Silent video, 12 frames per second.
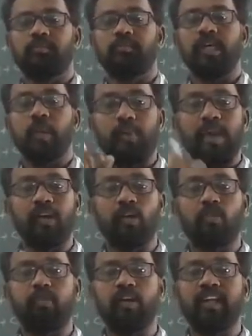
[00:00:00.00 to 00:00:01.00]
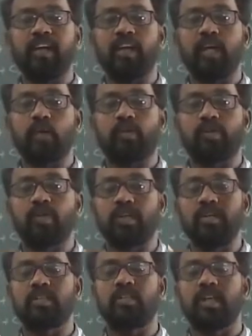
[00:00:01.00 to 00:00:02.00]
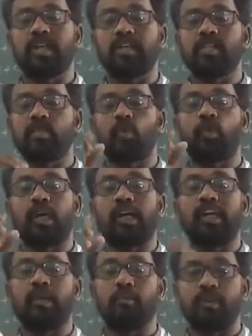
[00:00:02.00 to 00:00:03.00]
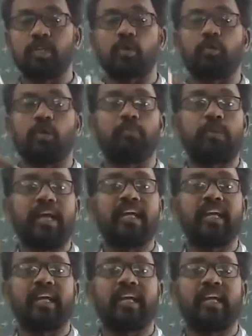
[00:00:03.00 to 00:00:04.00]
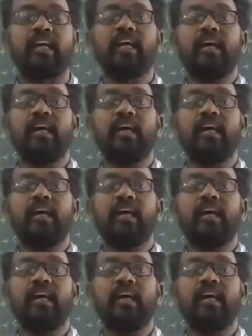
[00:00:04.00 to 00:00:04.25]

Here, pair of linear equations, that is totally depends upon main here.